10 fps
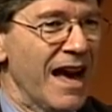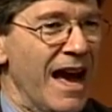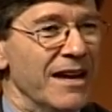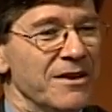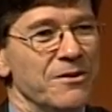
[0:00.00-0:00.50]

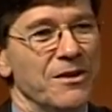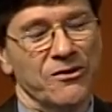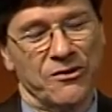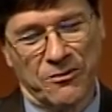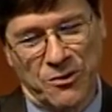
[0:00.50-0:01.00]
And
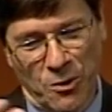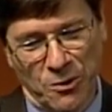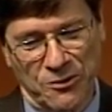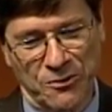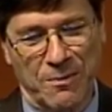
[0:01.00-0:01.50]
this, of
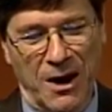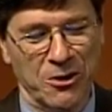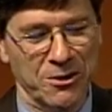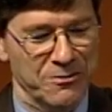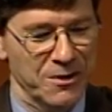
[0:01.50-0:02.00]
course, is
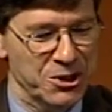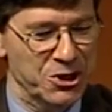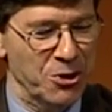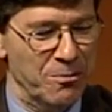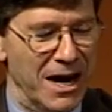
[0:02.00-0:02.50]
part of uh,
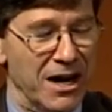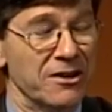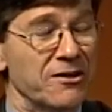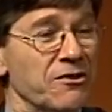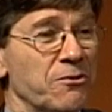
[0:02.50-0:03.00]
geopolitics,